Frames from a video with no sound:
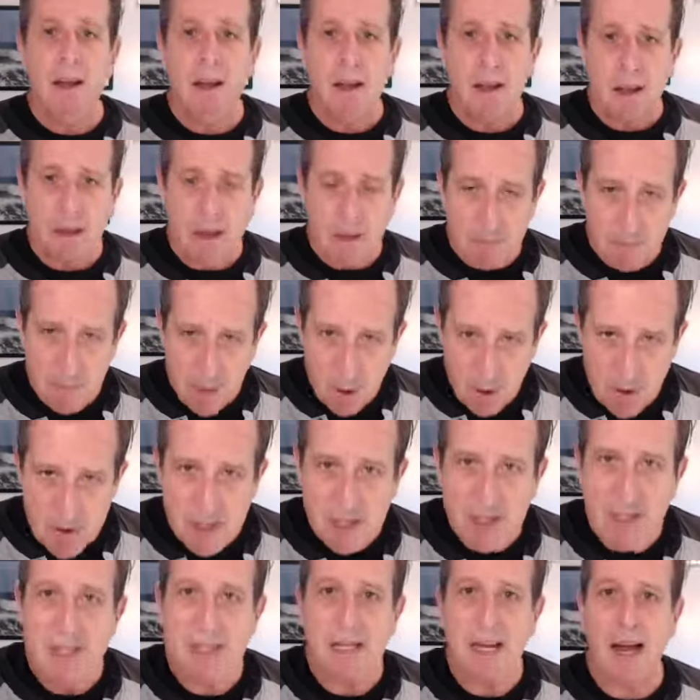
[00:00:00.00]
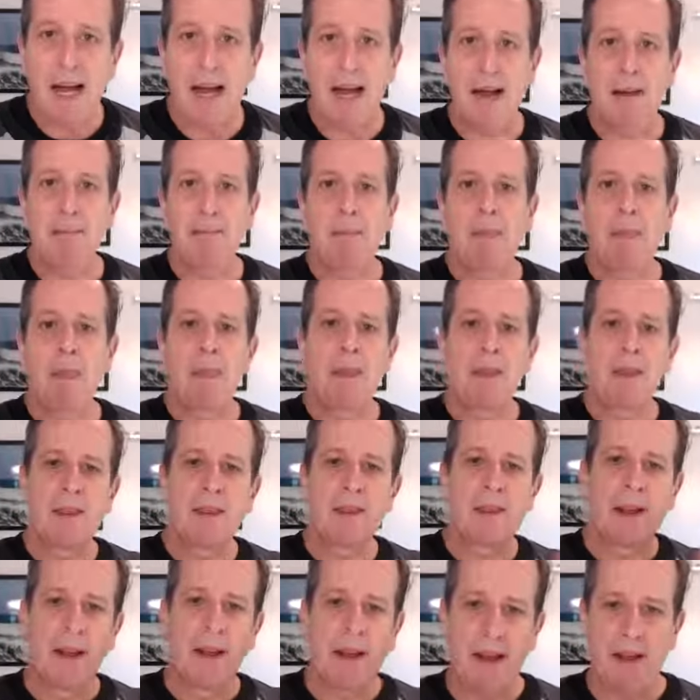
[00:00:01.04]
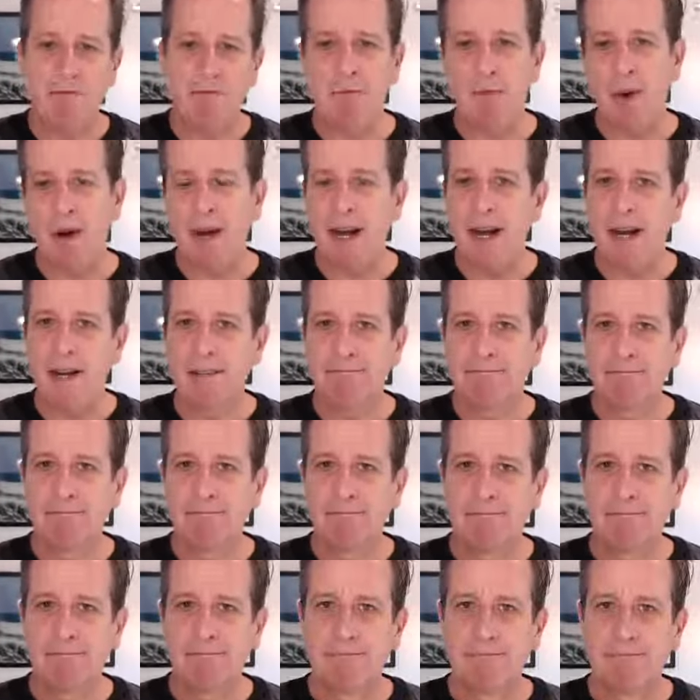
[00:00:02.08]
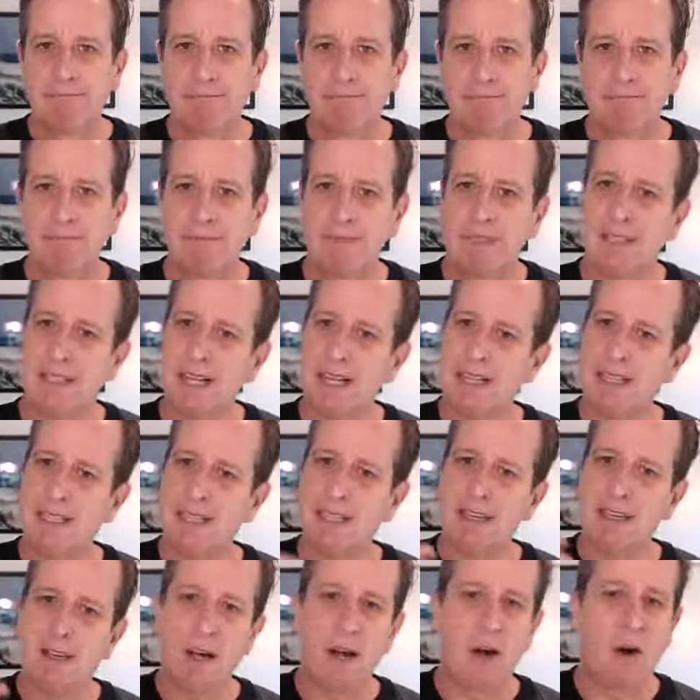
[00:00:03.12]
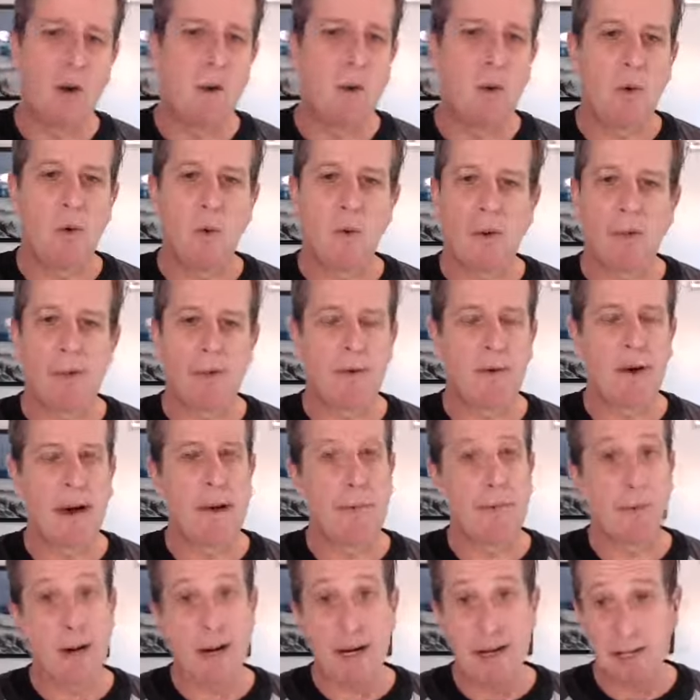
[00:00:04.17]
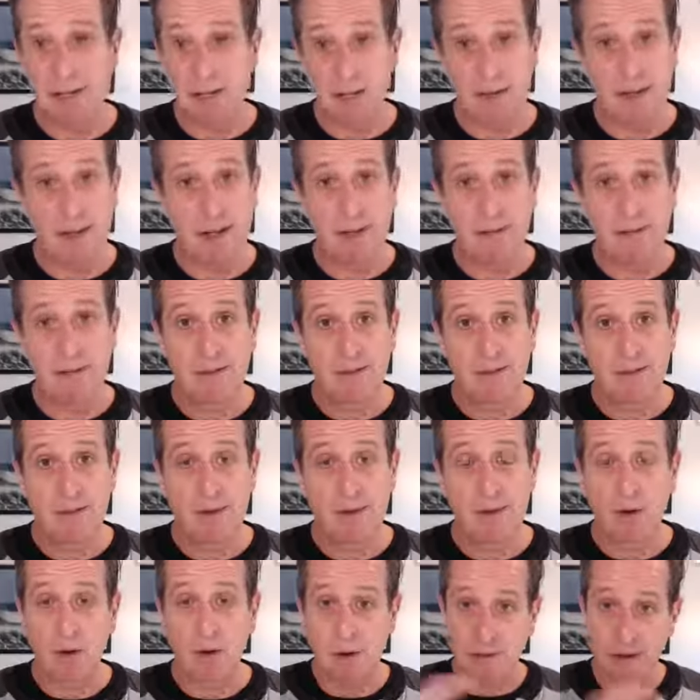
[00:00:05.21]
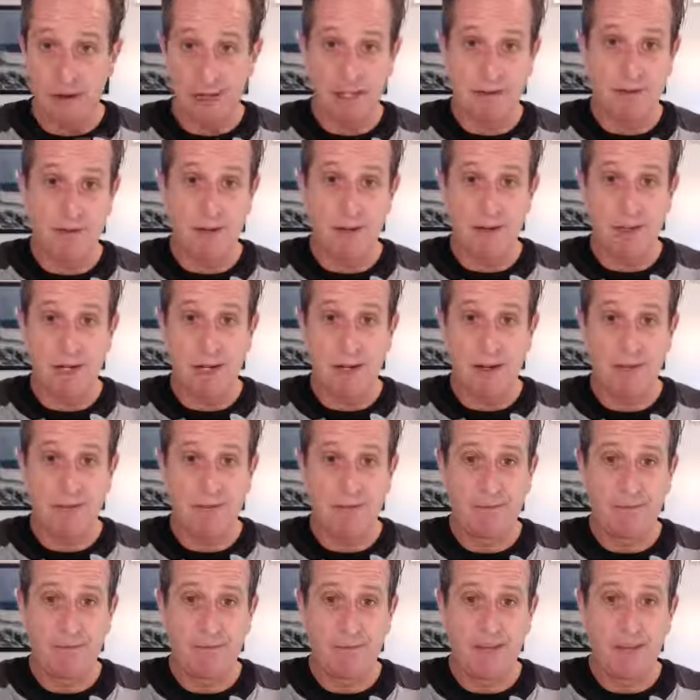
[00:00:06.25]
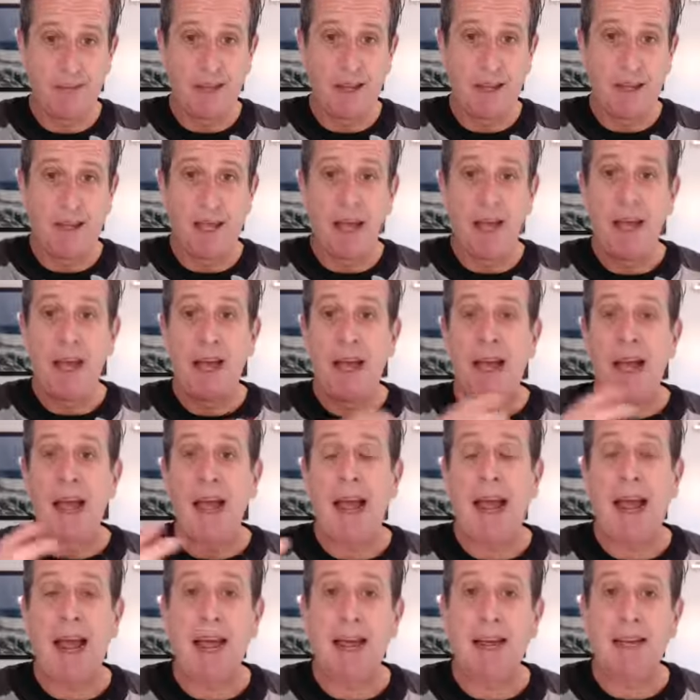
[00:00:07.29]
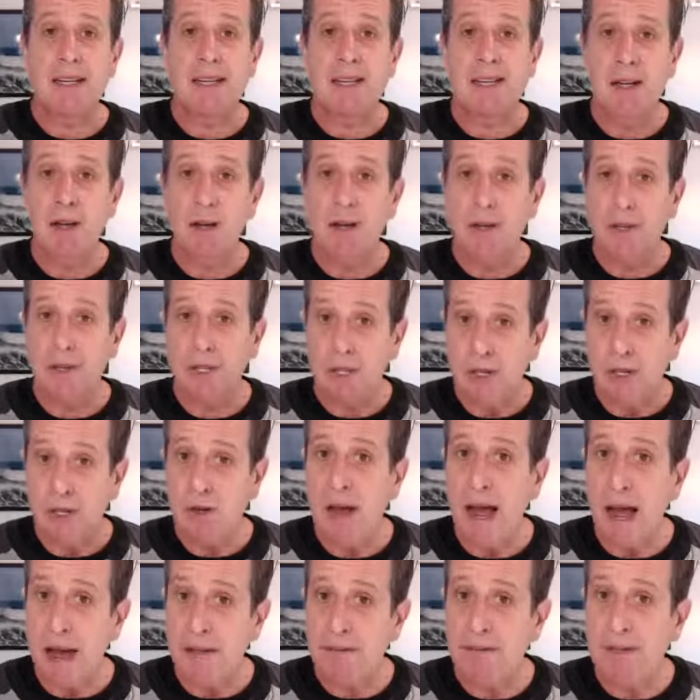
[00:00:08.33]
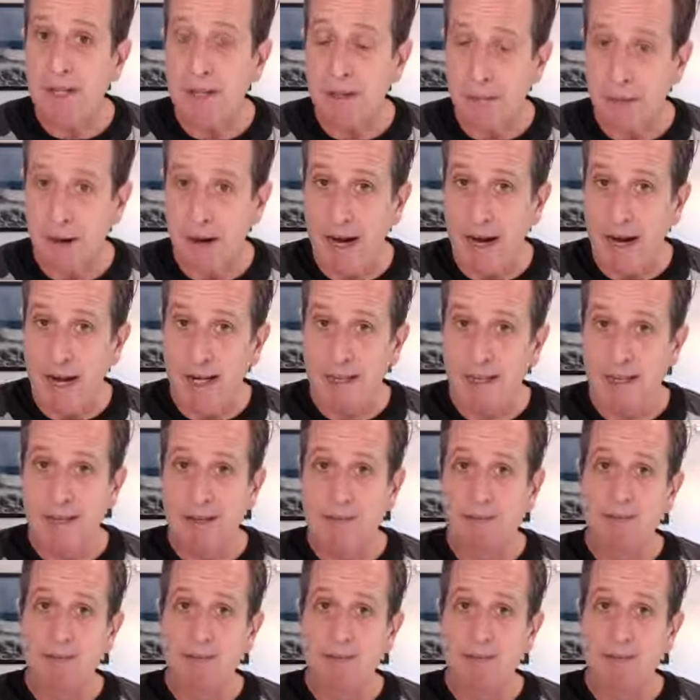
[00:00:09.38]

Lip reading: And most of the time, the left brain doesn't know what the right brain is doing, or vice versa. And so the two halves of the brain,